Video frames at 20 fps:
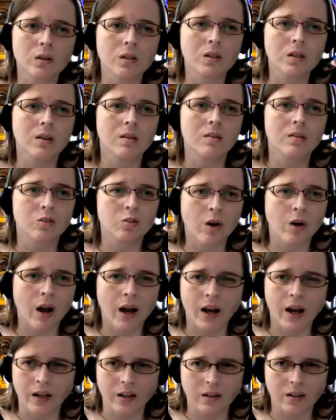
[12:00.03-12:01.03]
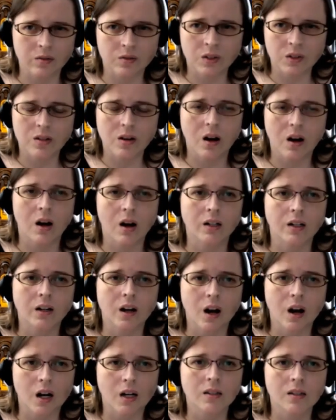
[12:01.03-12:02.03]
that thrives on
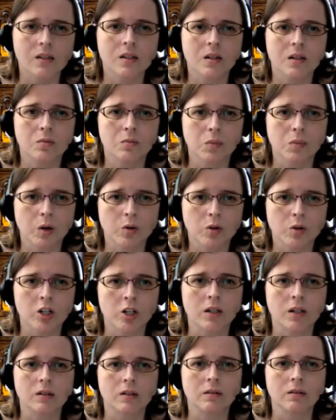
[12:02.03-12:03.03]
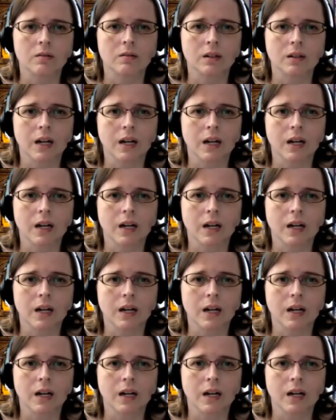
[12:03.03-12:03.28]
constant motion,